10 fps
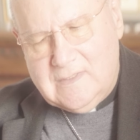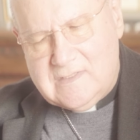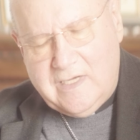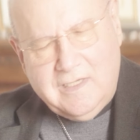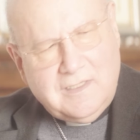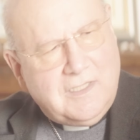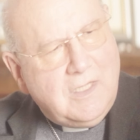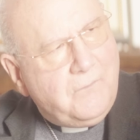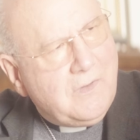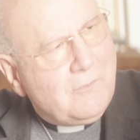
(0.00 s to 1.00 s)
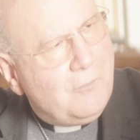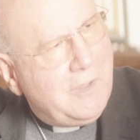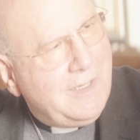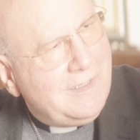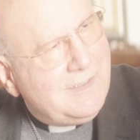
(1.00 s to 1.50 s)
scientific
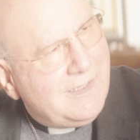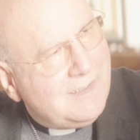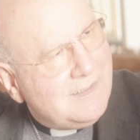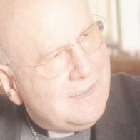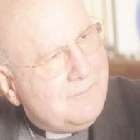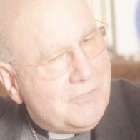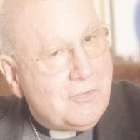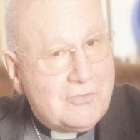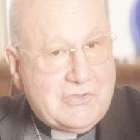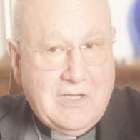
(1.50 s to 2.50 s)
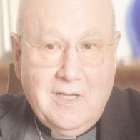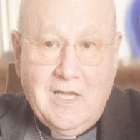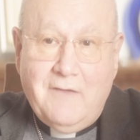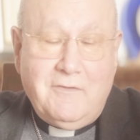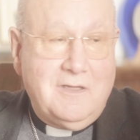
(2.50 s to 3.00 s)
way, because
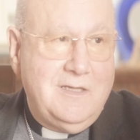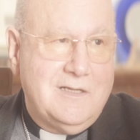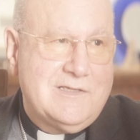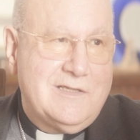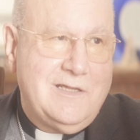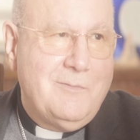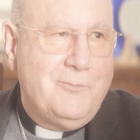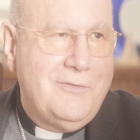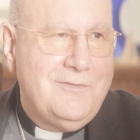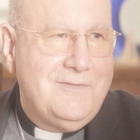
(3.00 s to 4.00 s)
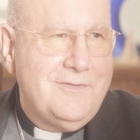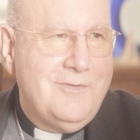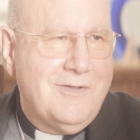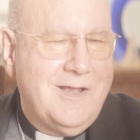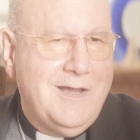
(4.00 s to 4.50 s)
everything is temple
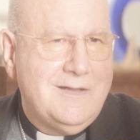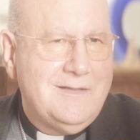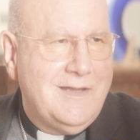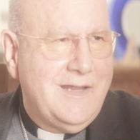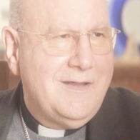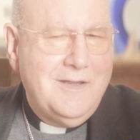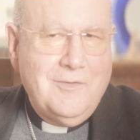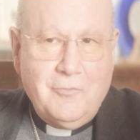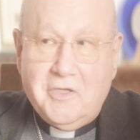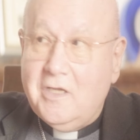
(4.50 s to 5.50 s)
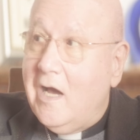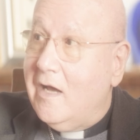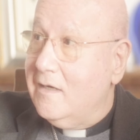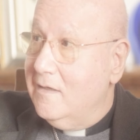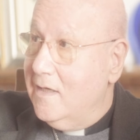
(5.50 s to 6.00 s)
of God. We are